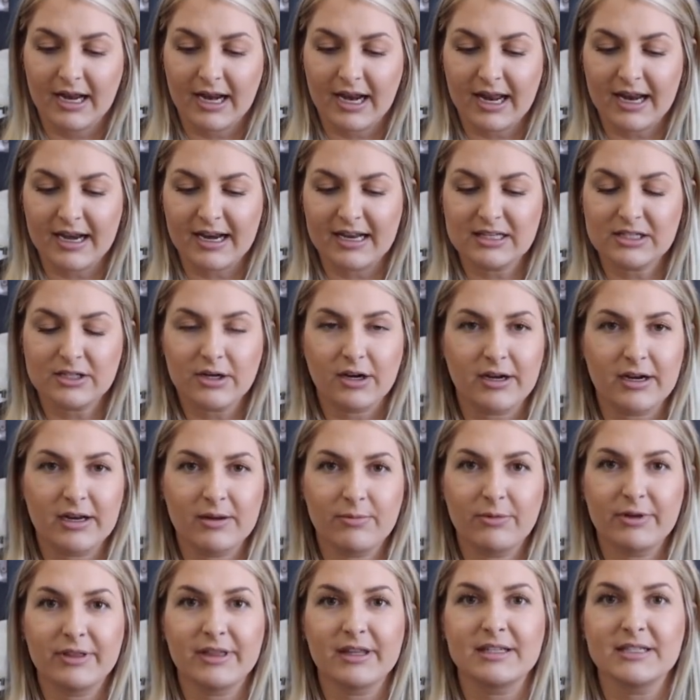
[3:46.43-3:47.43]
And I started
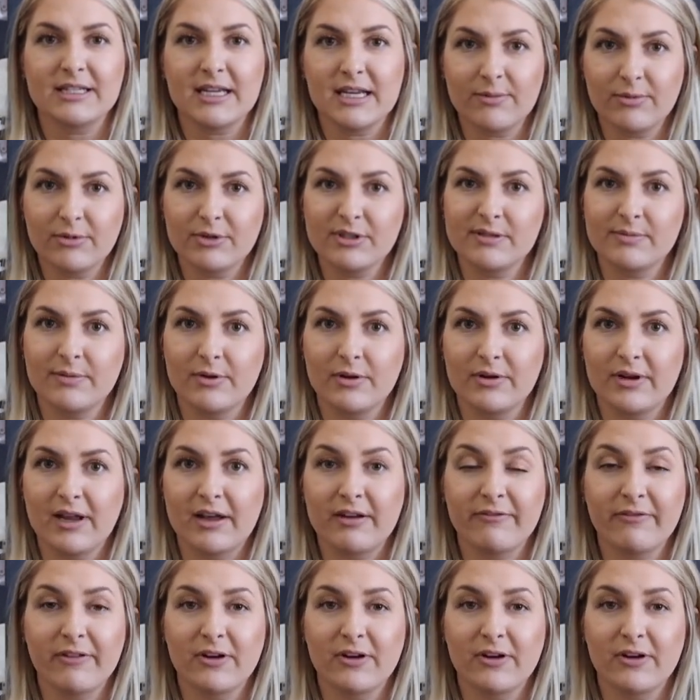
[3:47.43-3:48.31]
him with a tablespoon at